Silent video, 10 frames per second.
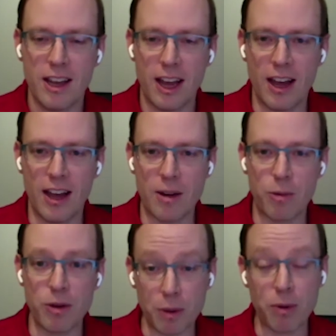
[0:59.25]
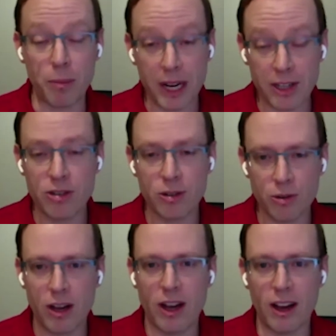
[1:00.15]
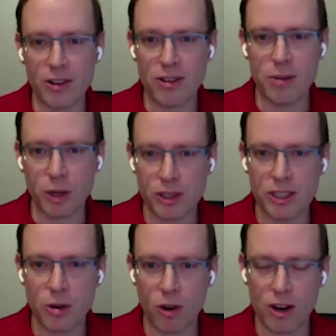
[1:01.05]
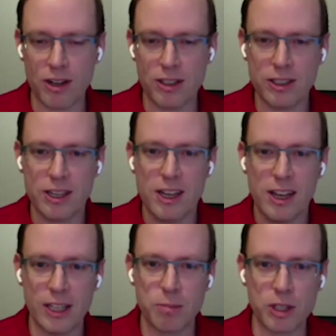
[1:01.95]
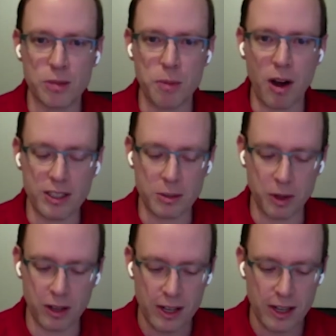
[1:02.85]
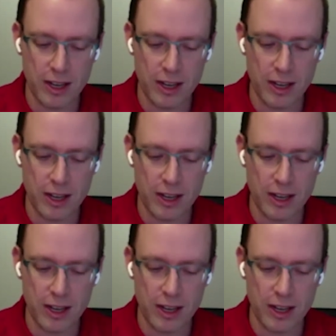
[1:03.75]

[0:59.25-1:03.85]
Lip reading: that we've been permitted to under the emergency orders as much as possible.